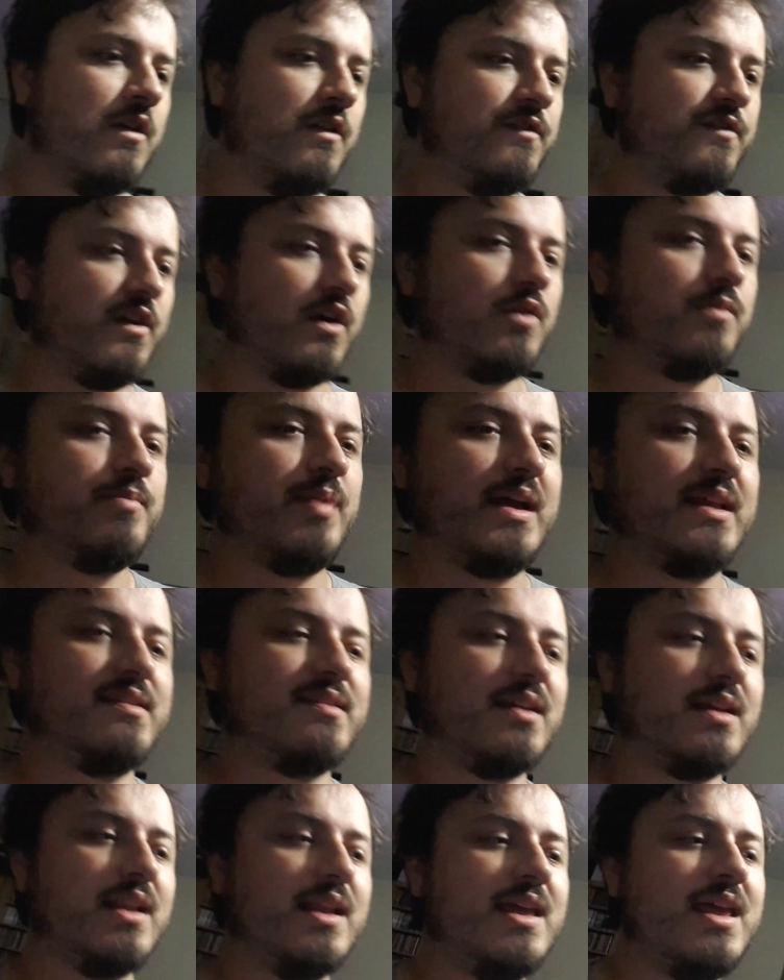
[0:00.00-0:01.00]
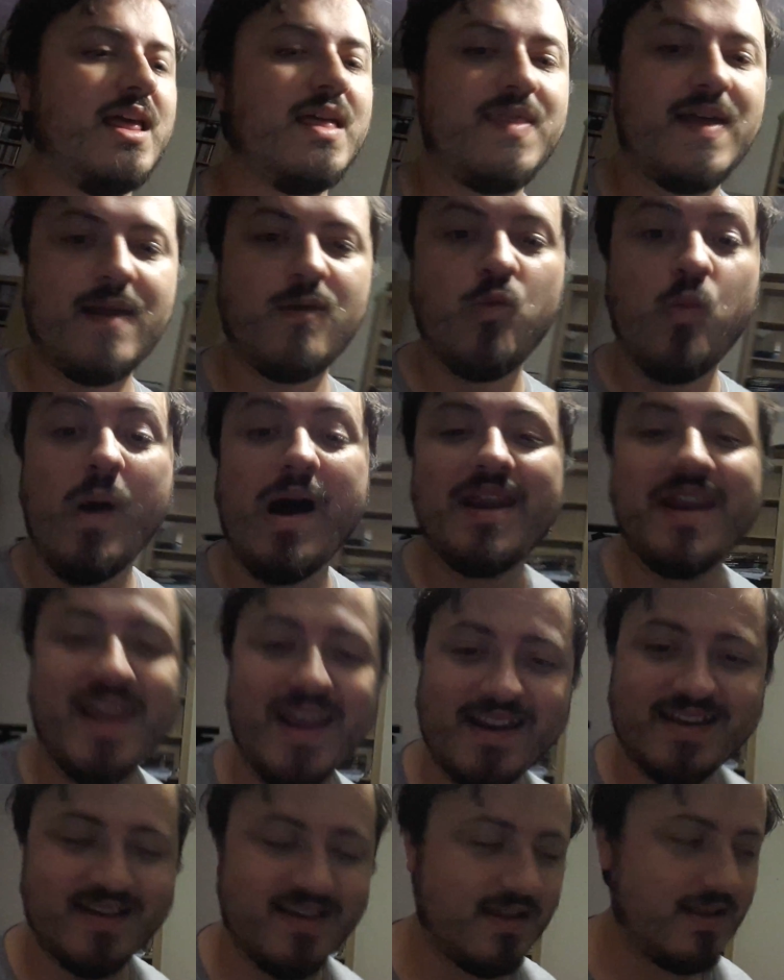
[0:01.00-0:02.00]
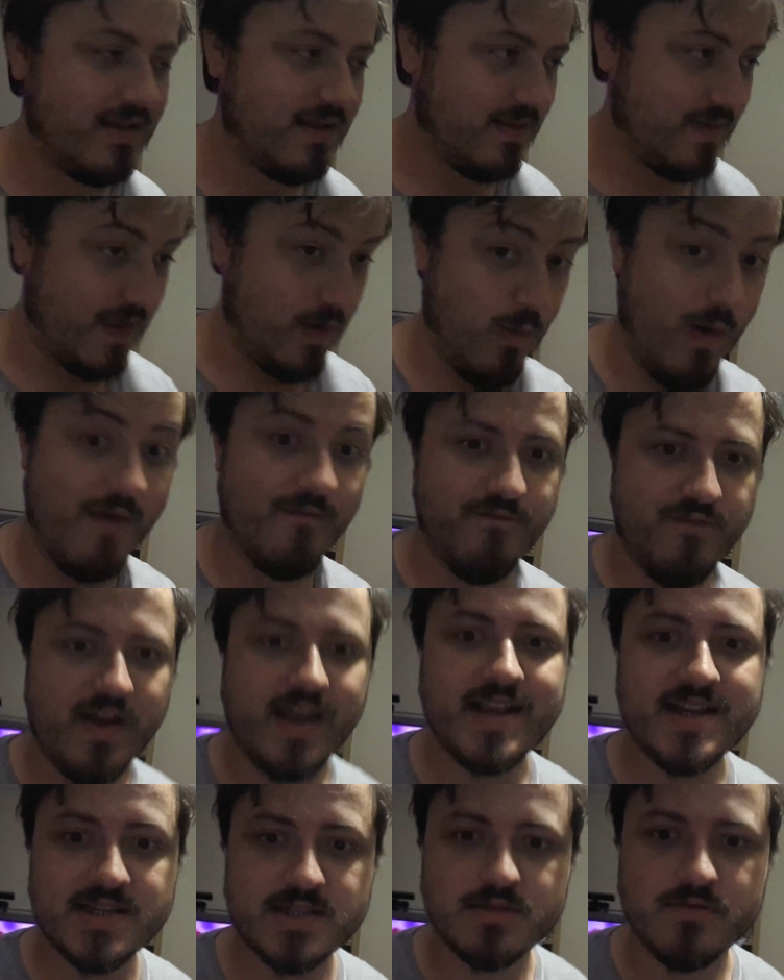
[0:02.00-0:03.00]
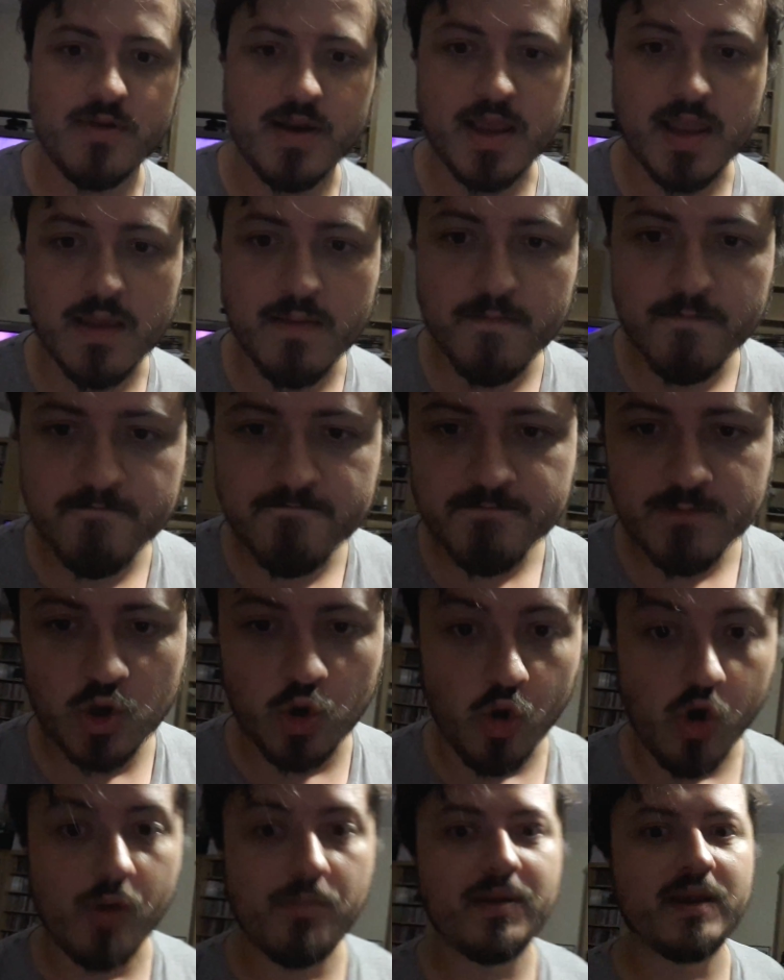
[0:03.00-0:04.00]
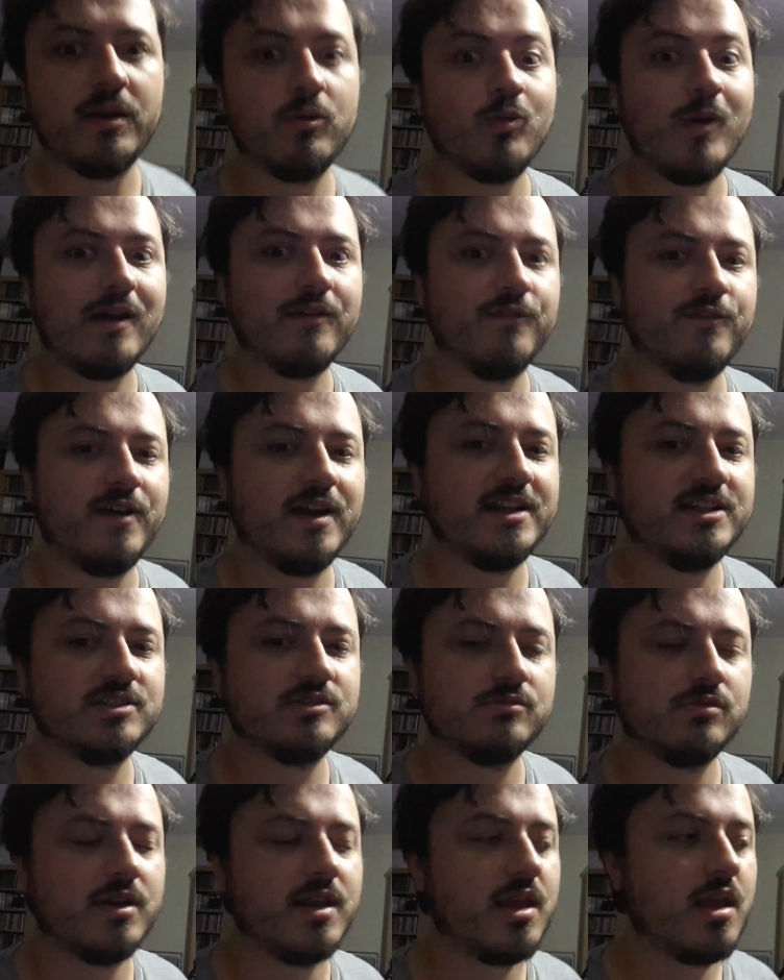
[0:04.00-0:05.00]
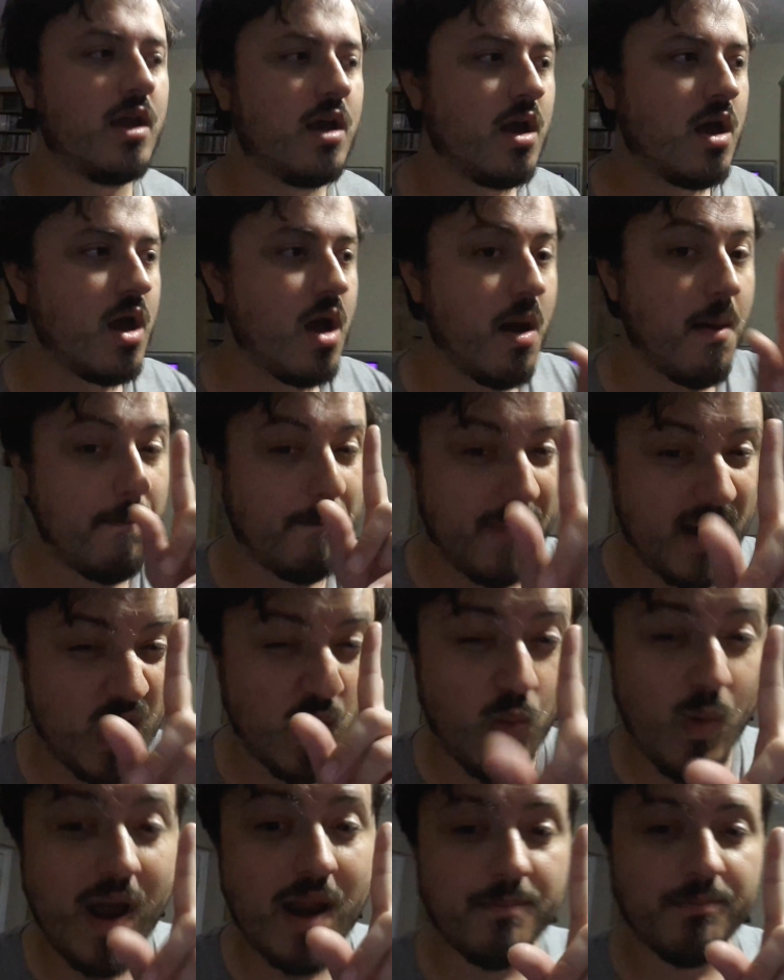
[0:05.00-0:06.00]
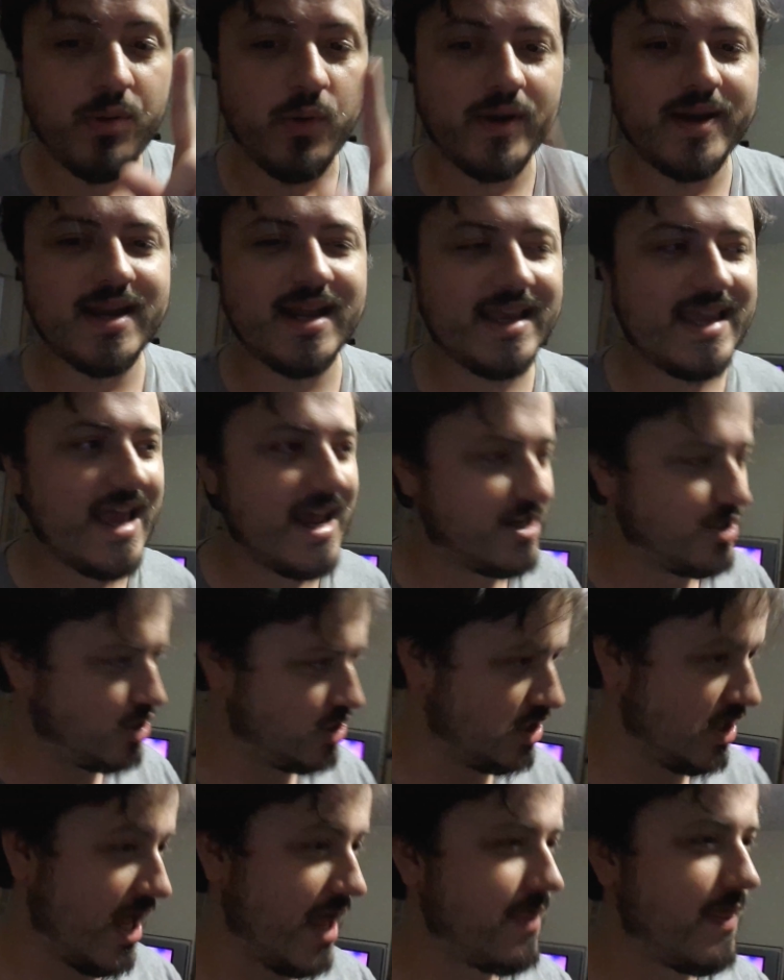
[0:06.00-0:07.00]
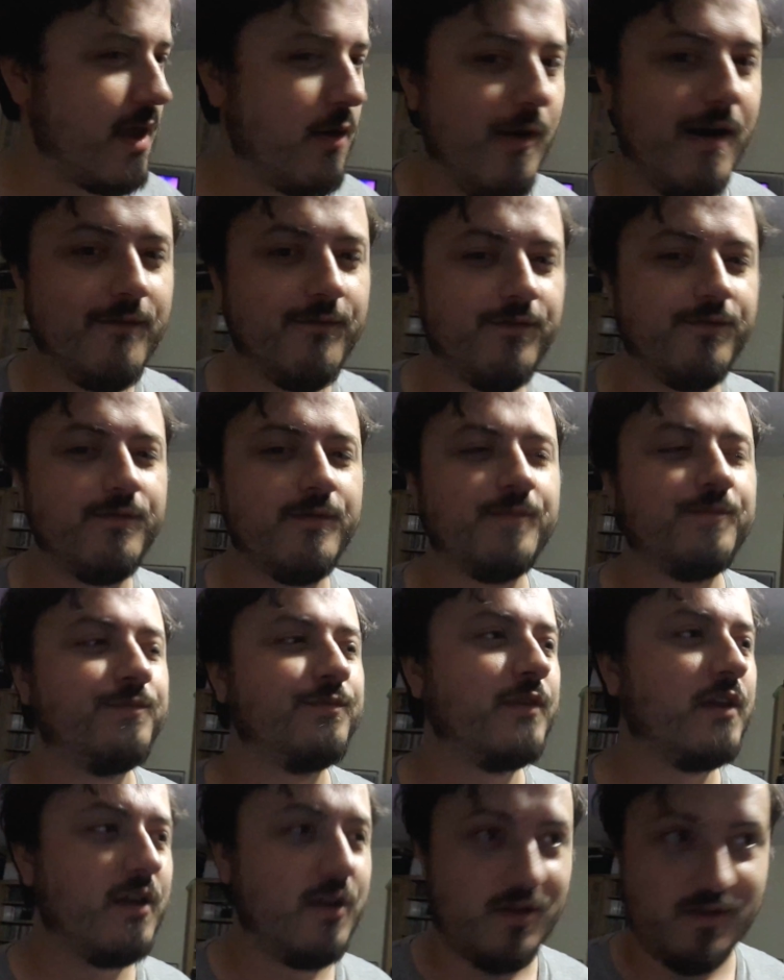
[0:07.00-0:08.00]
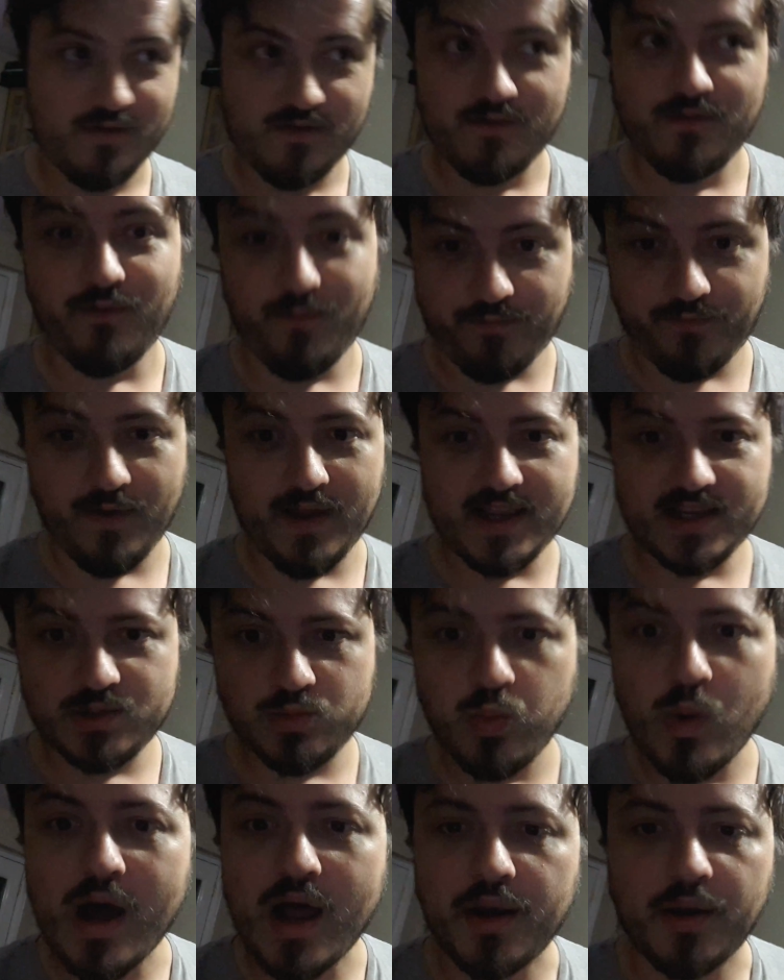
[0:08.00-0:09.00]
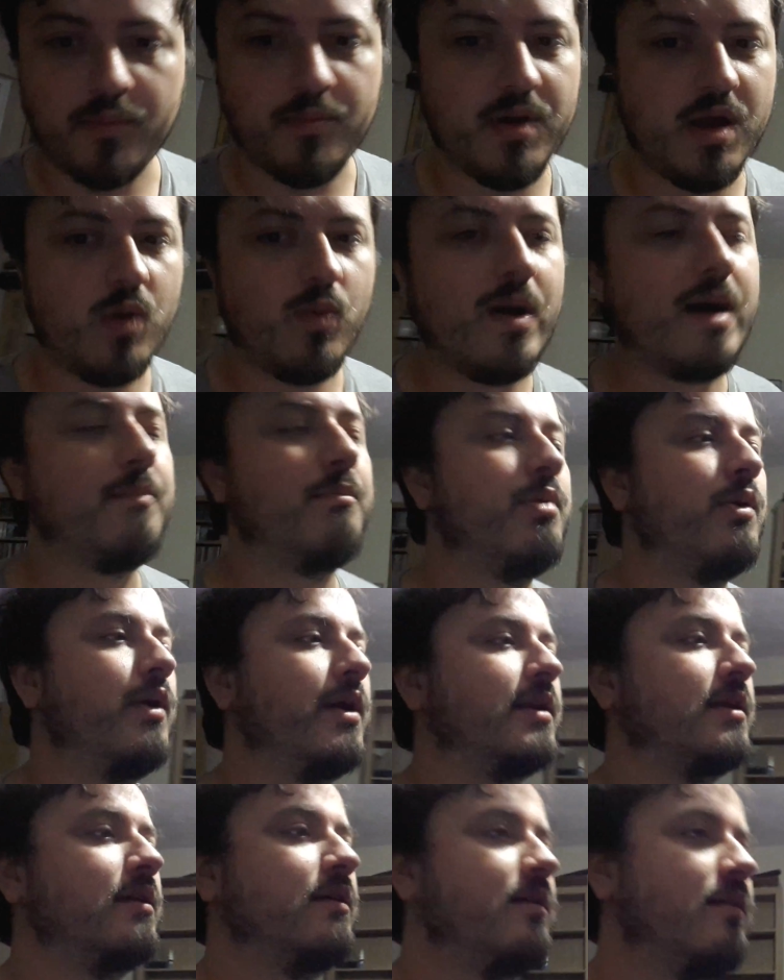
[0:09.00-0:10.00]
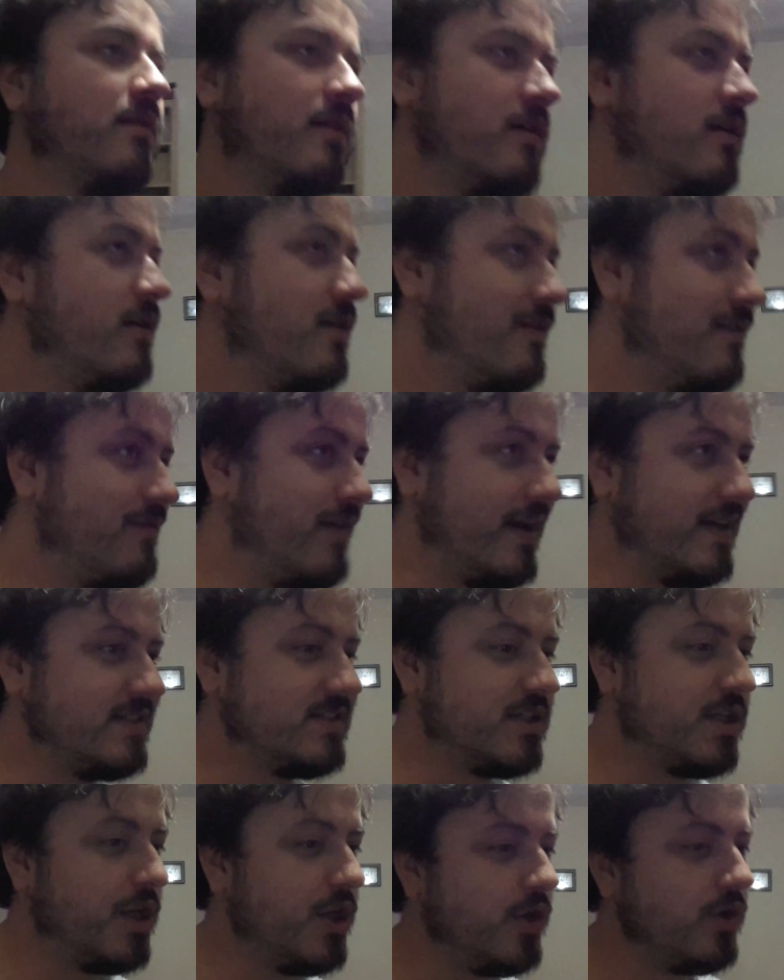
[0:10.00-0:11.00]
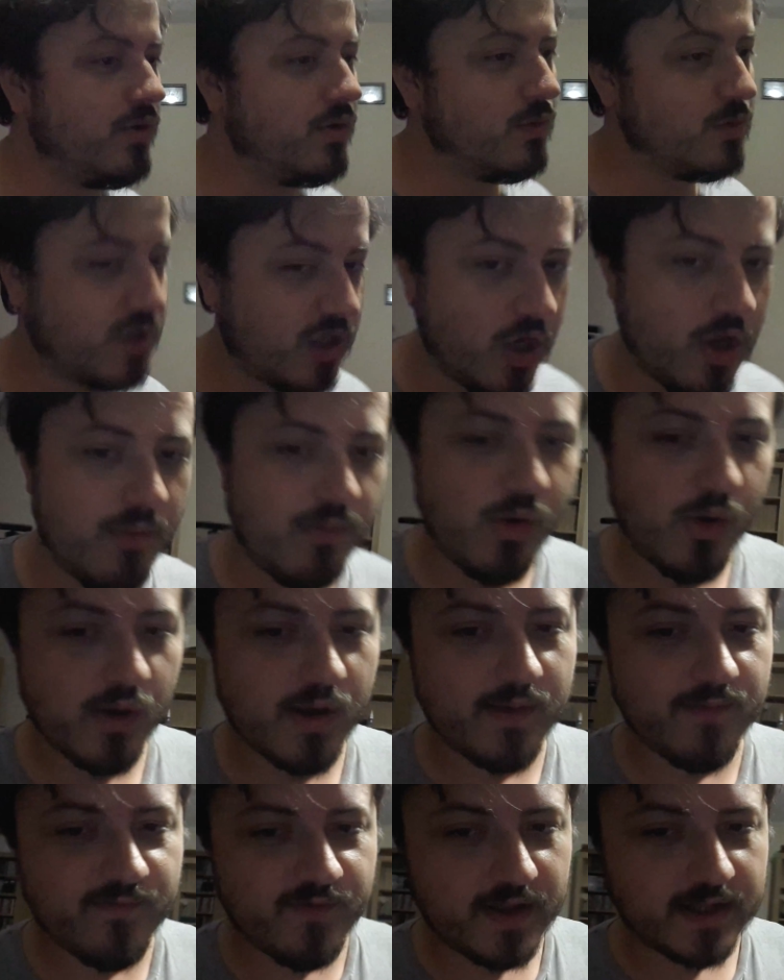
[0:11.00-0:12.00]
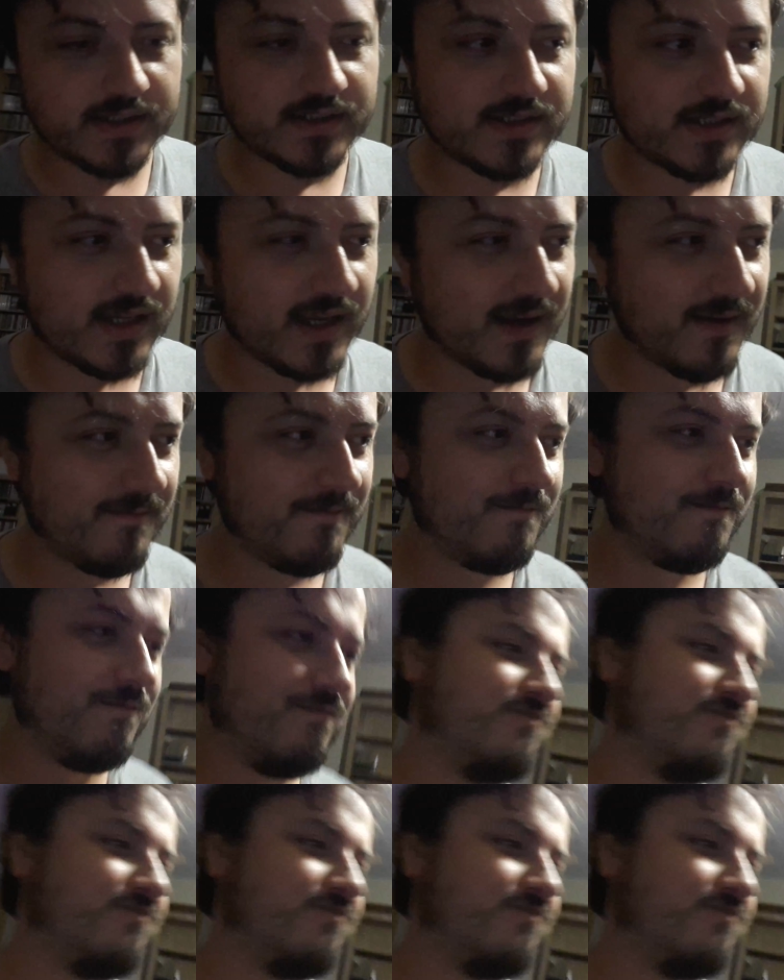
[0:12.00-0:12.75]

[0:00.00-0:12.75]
So basically they won it. They won Phase 3. Corbyn won Phase 3 by 1 point again, just like they won Phase 1 by 1 point. Phase 2 was a lot more convincing.